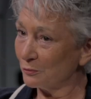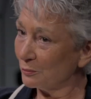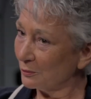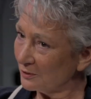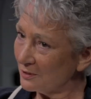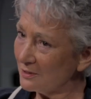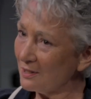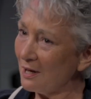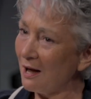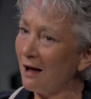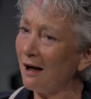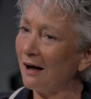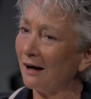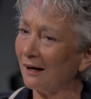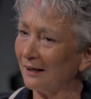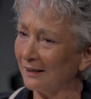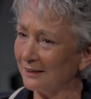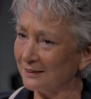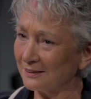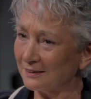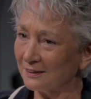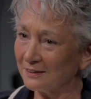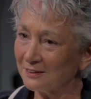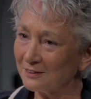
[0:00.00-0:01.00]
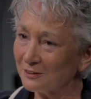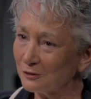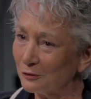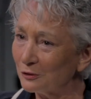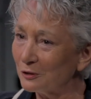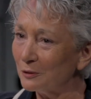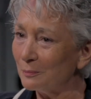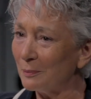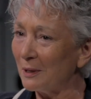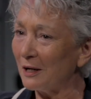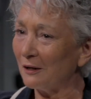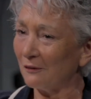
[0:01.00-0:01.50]
What are the highs? Let's talk
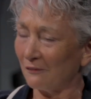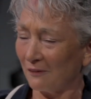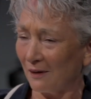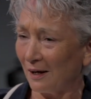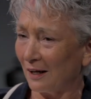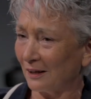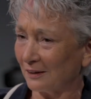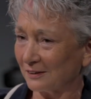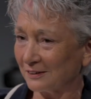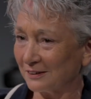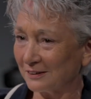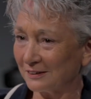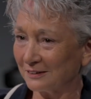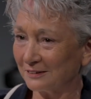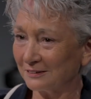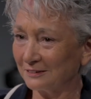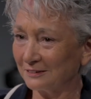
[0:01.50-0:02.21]
about that.